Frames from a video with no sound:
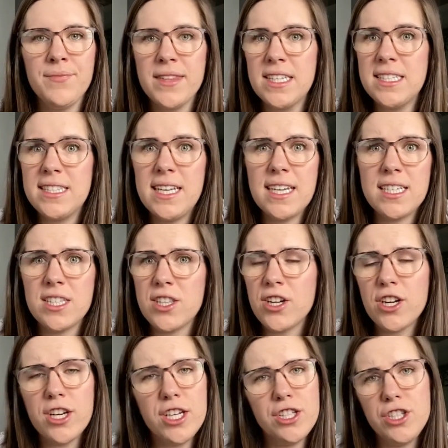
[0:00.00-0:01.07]

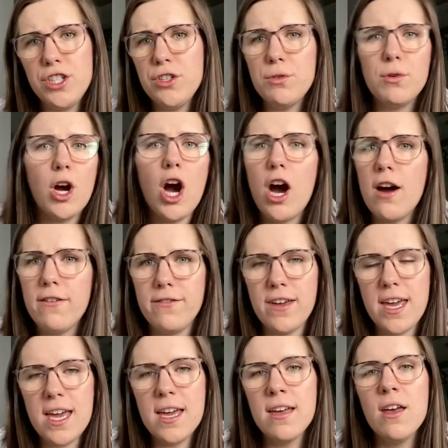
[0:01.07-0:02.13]
$6.32
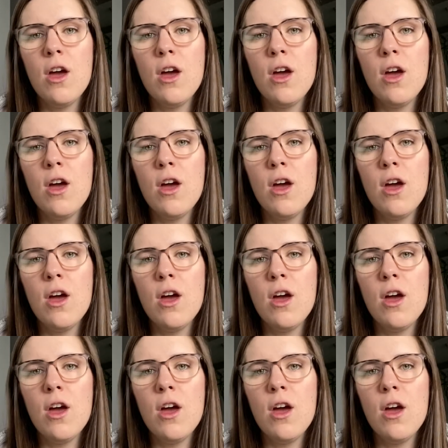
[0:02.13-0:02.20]
coffee.